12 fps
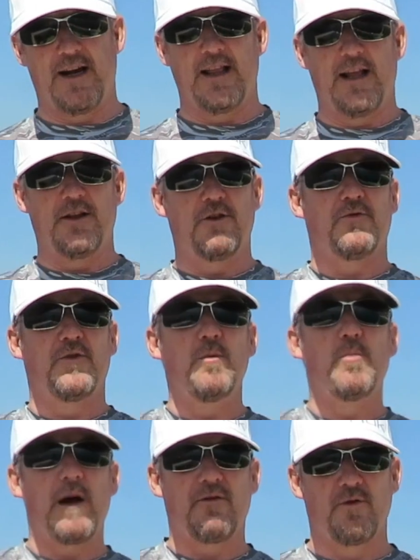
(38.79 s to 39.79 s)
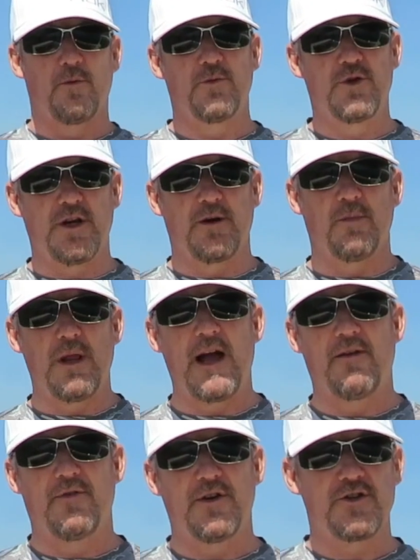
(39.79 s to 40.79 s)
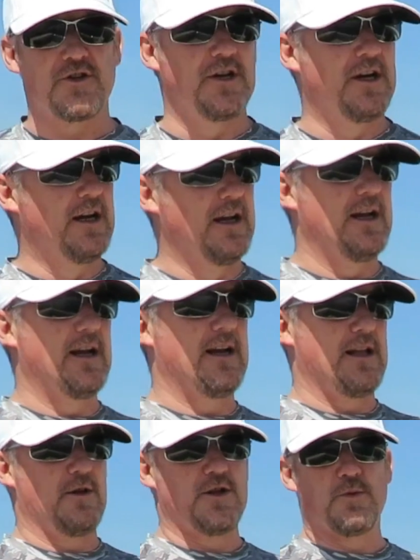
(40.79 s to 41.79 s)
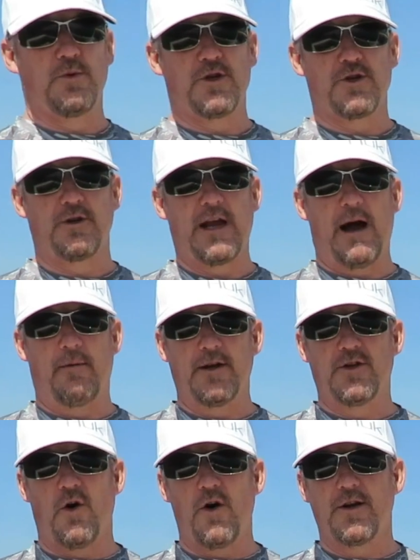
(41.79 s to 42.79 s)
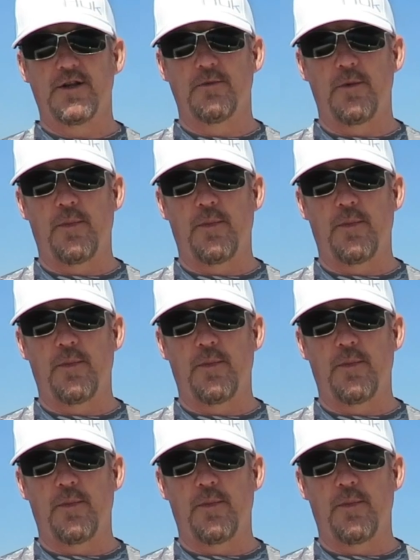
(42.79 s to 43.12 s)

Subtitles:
I got a lot of good feedback from jigging blackfish, and I just want to show you how I target them.